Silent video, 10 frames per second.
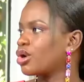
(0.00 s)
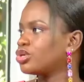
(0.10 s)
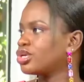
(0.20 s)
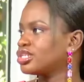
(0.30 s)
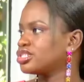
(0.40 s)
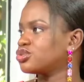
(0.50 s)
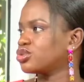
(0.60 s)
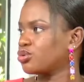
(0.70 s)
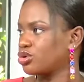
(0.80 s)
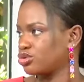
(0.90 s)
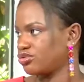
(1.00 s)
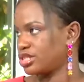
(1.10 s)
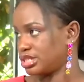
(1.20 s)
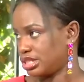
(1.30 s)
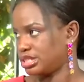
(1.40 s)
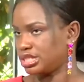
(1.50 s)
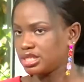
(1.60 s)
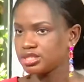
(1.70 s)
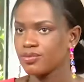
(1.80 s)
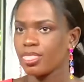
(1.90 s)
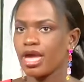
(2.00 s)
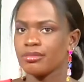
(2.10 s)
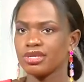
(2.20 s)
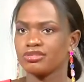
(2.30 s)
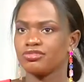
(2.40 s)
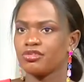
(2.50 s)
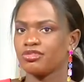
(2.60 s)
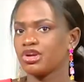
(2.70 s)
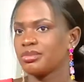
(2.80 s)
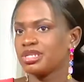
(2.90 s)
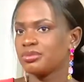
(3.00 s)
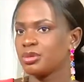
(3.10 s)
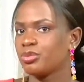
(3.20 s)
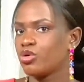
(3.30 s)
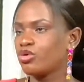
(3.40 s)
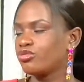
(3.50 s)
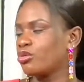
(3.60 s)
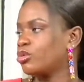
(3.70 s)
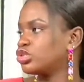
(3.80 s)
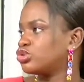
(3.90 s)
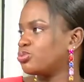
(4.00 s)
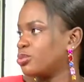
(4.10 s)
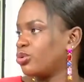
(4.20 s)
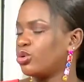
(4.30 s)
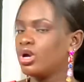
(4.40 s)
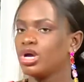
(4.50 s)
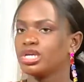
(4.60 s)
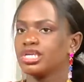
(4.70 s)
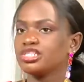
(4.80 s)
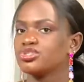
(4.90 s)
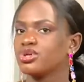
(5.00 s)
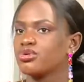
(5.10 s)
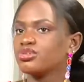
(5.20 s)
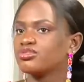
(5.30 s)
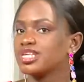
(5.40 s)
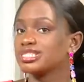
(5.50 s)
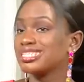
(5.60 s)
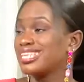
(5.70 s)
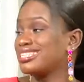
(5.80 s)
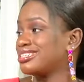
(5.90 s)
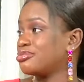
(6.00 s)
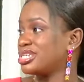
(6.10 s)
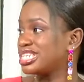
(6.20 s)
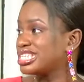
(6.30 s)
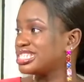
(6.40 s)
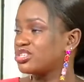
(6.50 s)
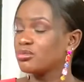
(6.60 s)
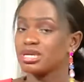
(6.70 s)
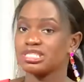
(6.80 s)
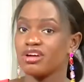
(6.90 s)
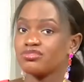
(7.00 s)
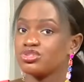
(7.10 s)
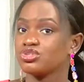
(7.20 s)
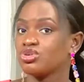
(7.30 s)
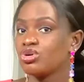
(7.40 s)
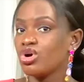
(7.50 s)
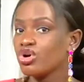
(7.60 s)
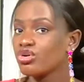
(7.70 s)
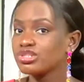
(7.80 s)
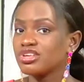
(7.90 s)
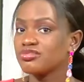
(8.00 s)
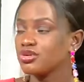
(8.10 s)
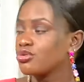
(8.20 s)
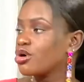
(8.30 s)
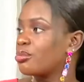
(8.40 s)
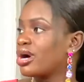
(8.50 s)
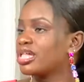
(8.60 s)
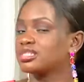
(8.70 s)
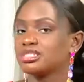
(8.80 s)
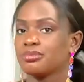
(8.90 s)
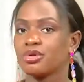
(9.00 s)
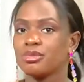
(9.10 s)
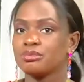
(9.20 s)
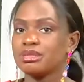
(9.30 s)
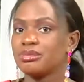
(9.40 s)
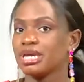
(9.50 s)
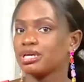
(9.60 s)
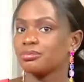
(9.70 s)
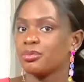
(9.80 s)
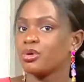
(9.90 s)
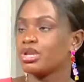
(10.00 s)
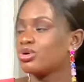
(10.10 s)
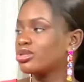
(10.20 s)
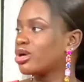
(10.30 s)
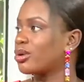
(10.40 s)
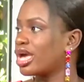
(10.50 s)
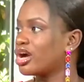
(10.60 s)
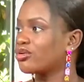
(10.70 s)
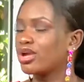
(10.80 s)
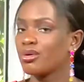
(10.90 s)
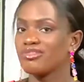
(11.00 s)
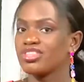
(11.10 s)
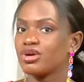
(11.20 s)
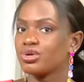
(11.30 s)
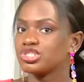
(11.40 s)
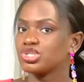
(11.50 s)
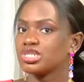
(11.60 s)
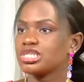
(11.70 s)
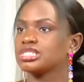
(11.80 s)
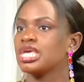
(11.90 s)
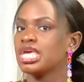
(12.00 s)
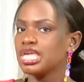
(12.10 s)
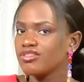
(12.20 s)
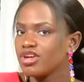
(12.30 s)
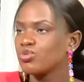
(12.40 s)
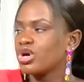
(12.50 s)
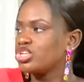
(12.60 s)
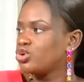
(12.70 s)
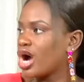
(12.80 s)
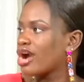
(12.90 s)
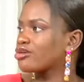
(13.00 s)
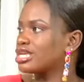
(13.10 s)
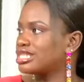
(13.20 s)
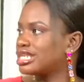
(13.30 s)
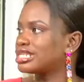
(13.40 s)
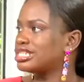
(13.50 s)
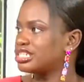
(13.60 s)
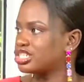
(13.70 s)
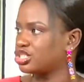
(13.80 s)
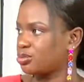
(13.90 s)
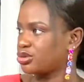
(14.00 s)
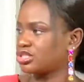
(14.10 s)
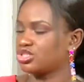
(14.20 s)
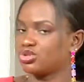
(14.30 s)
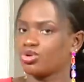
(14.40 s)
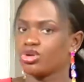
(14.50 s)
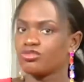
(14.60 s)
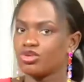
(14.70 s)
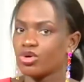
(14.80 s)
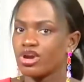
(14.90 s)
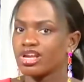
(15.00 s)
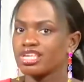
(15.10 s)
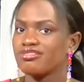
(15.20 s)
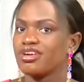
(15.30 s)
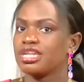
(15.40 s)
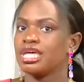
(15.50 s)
you getting to the road of success, yes? I mean, for very many people, or for most people, getting to the road of success hasn't been easy. You might have to, cross a few wrong paths, probably make people along the way angry. However, the question is, even when you are in that leadership position, or if you're given